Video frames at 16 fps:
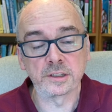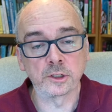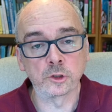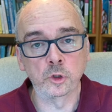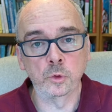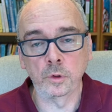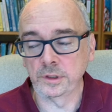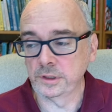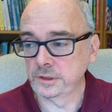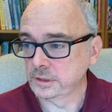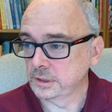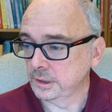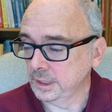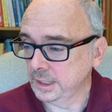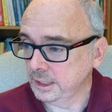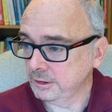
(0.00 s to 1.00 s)
because I don't
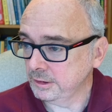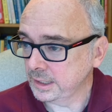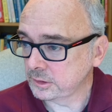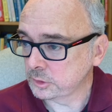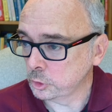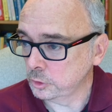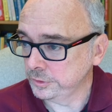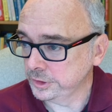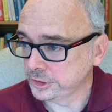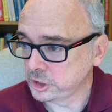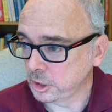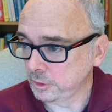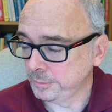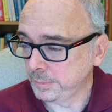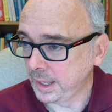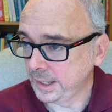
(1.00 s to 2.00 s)
want lyrics over the
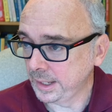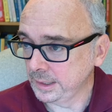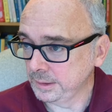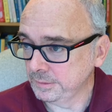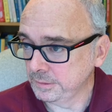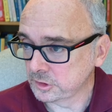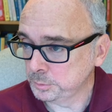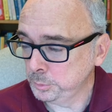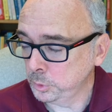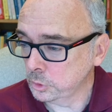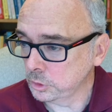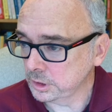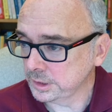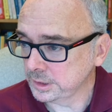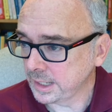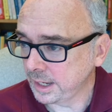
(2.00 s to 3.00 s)
top of my
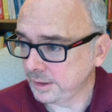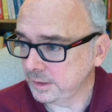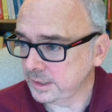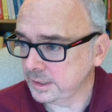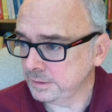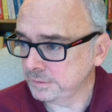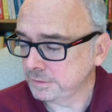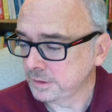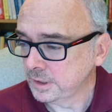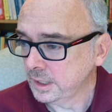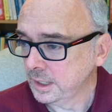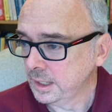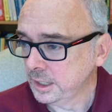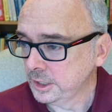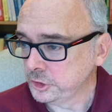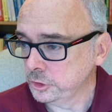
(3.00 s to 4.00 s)
spoken narrative.
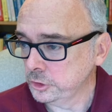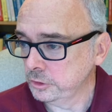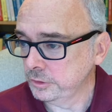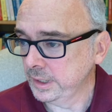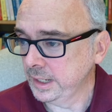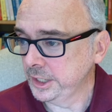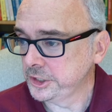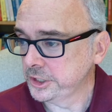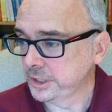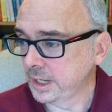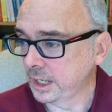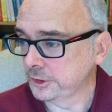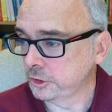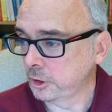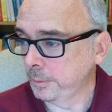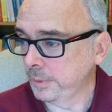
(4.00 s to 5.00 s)

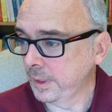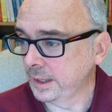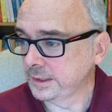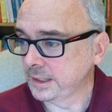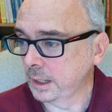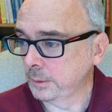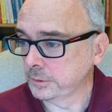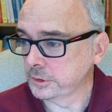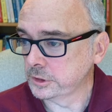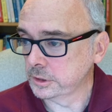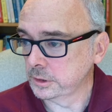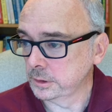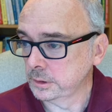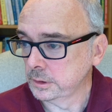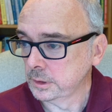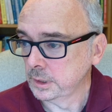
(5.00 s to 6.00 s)
Duration, I'll drop that down
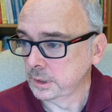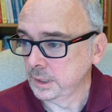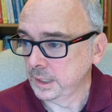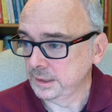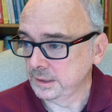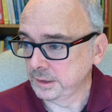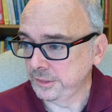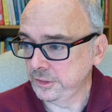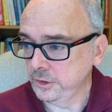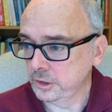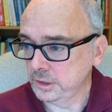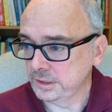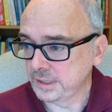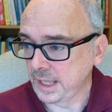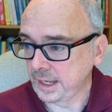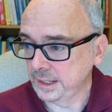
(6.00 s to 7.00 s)
to in
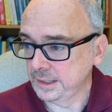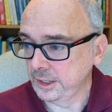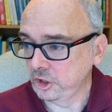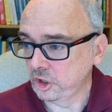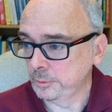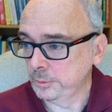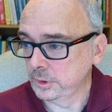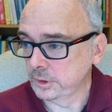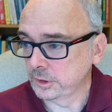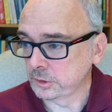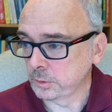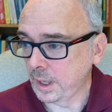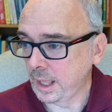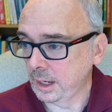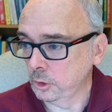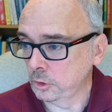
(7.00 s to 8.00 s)
30-second increments,
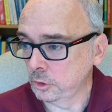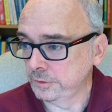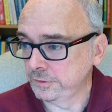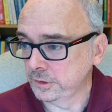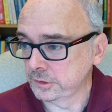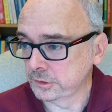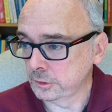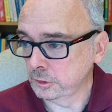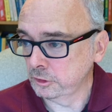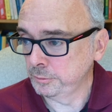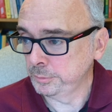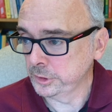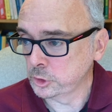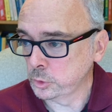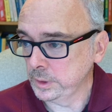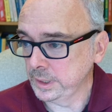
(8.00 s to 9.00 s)
so I'll look for
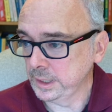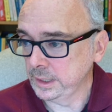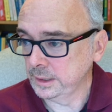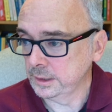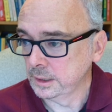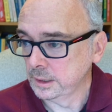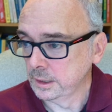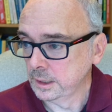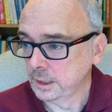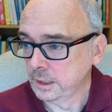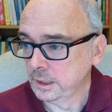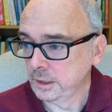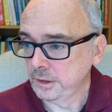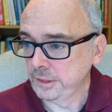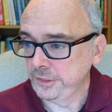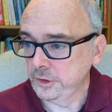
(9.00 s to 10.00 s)
stuff between
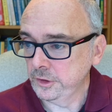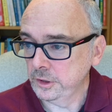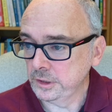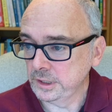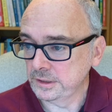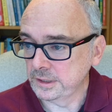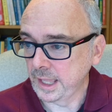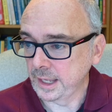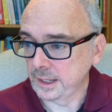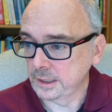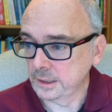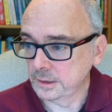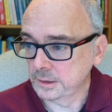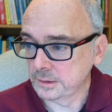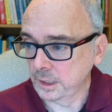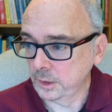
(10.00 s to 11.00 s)
30
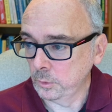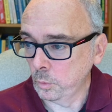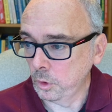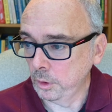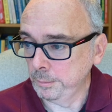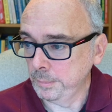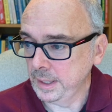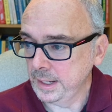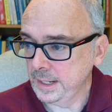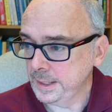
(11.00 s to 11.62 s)
seconds and 1